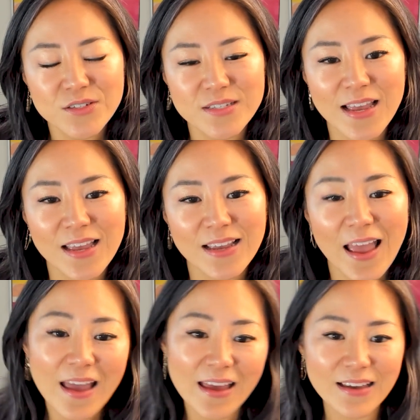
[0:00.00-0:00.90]
You're saying,
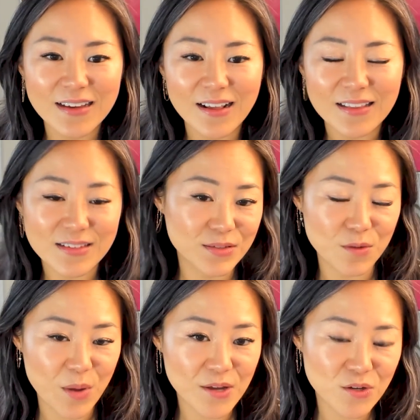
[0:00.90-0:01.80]
hey, this
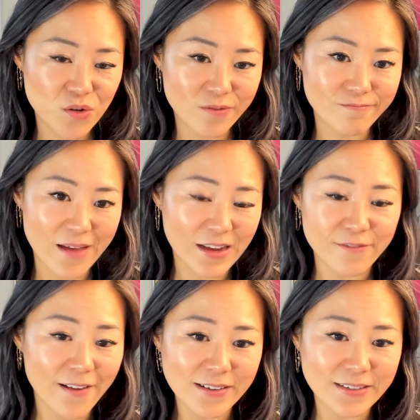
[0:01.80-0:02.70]
is a pitch. I
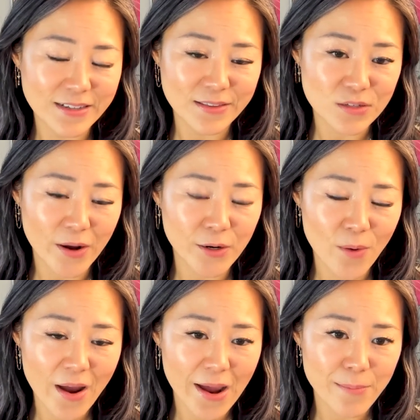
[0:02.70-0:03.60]
can validate this right
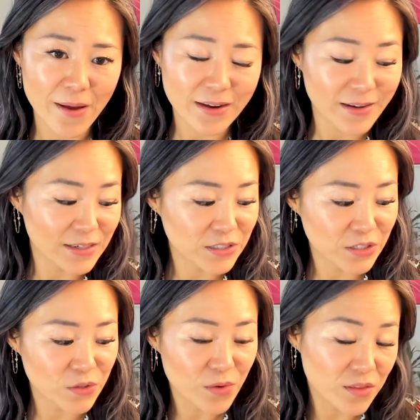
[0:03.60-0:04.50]
away by
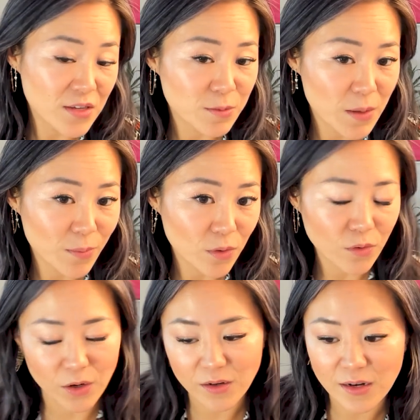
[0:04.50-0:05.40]
connecting you with these
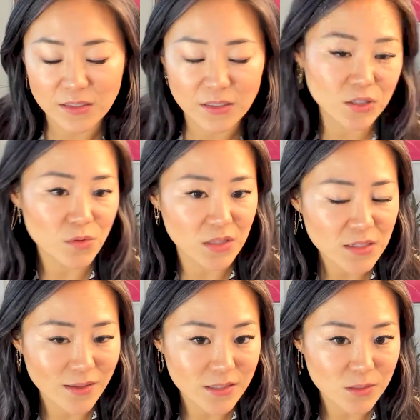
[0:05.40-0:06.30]
people or connecting you with
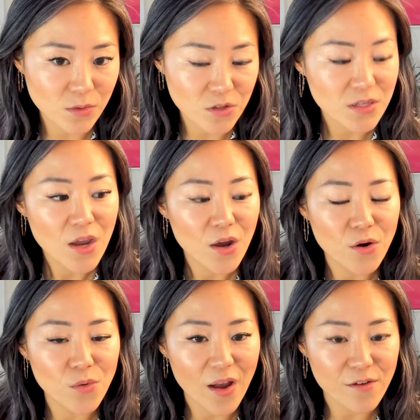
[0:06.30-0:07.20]
these customers
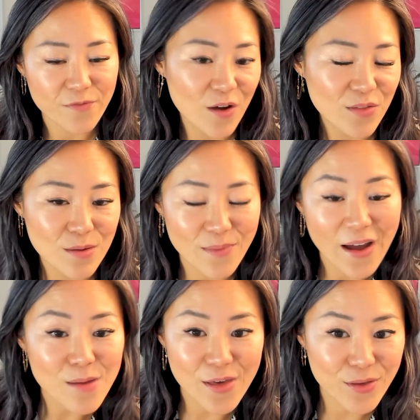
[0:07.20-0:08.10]
who have found that
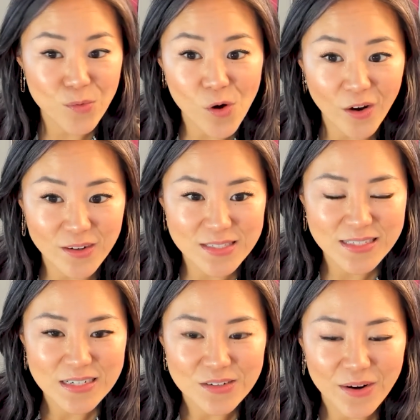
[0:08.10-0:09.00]
my method
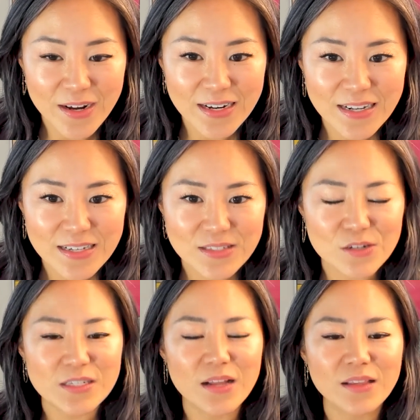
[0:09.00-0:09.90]
works, right? So
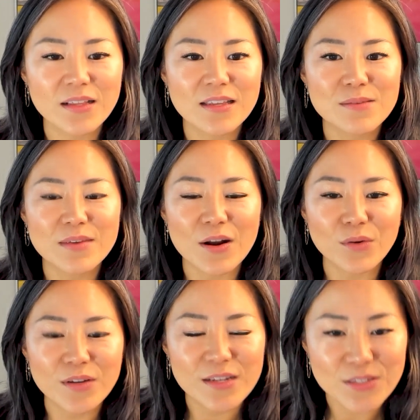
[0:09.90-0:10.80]
you're telling them not
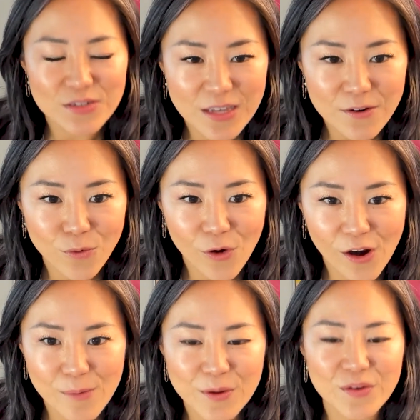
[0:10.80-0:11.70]
only does your stuff
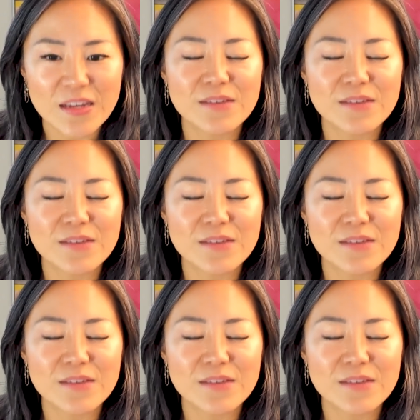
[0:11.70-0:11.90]
work, but you're